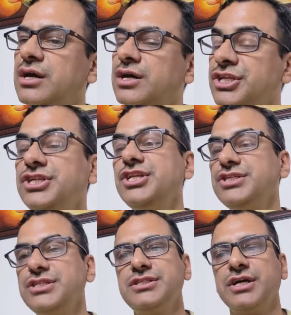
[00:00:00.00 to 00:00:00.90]

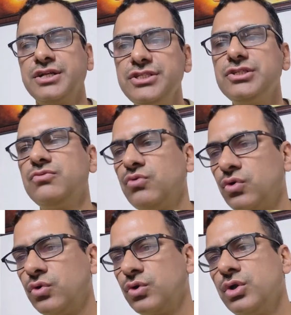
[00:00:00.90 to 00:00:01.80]
increases the risk
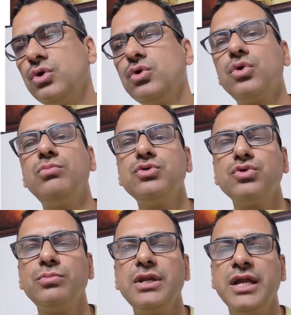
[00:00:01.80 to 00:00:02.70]
for
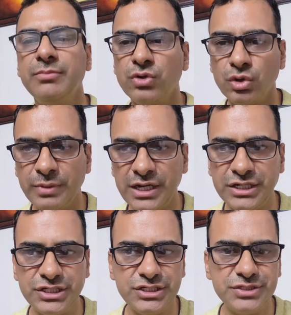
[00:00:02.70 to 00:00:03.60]
chromosomal
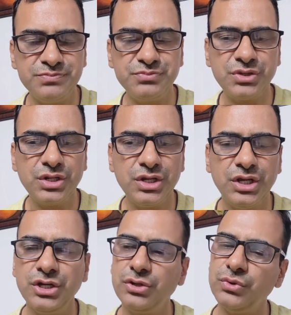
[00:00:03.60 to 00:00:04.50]
abnormalities,
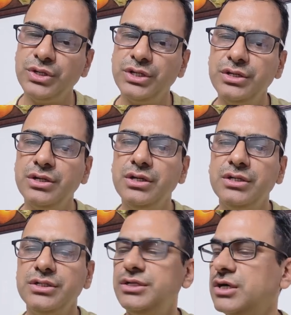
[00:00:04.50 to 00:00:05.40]
including
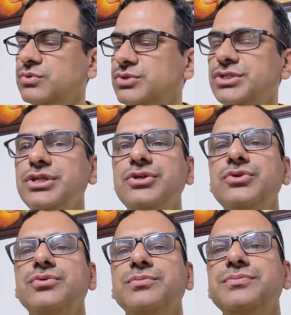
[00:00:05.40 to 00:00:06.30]
Down syndrome.